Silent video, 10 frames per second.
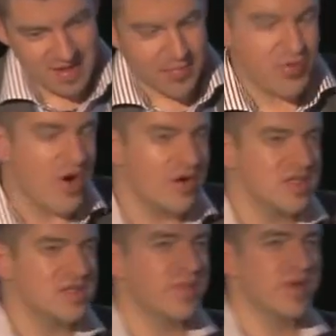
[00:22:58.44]
The
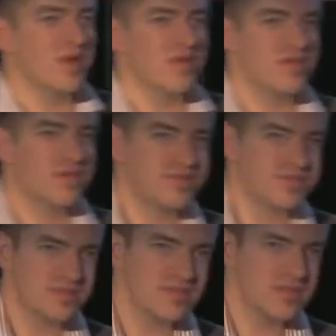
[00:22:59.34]
product is built,
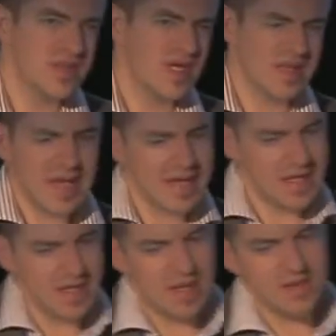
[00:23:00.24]
unlike
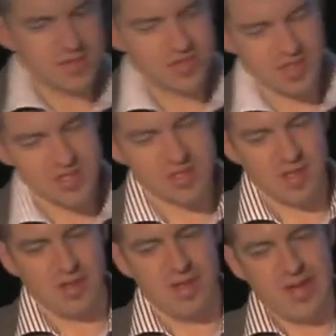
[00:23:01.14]
any other
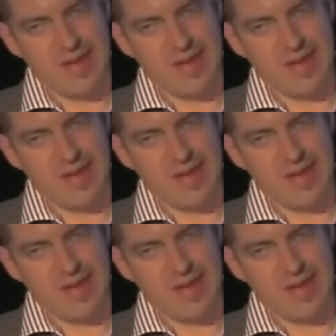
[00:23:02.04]
traditional,